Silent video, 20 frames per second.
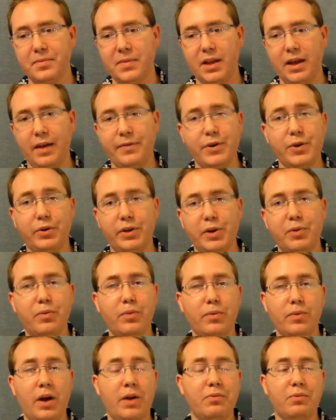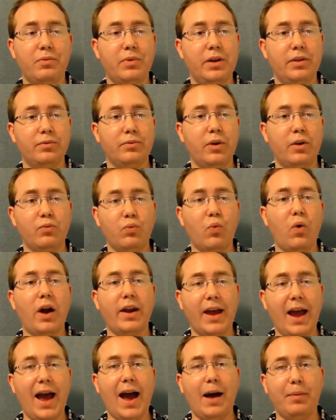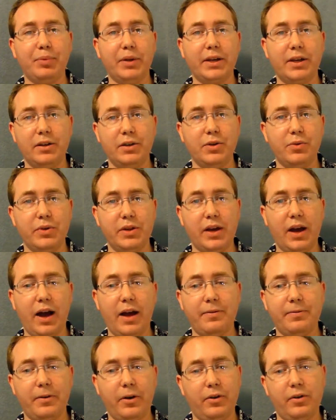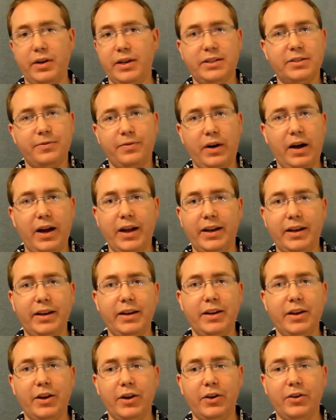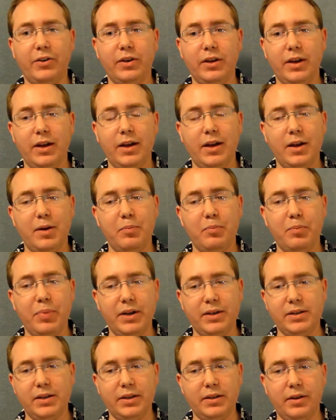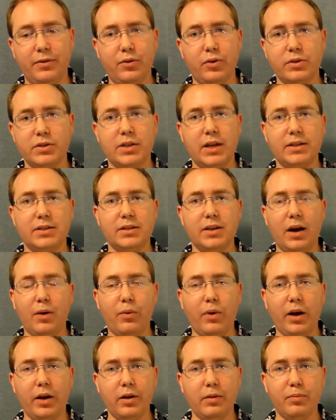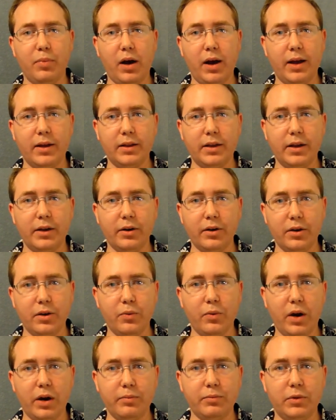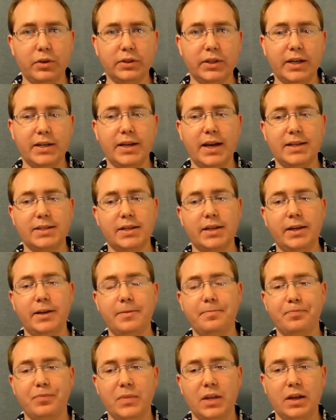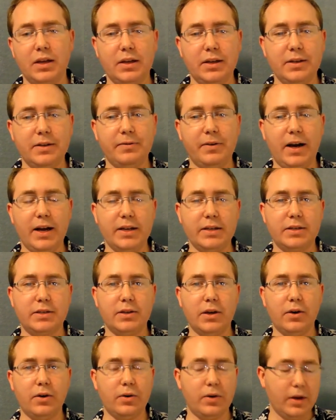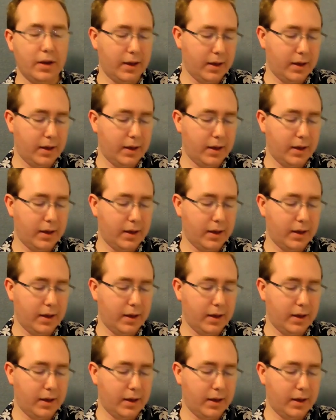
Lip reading: If you only run one app like you do with the iPhone, it's fine, But of course, that's not why you're buying the Hero. You want a multitasking device. So,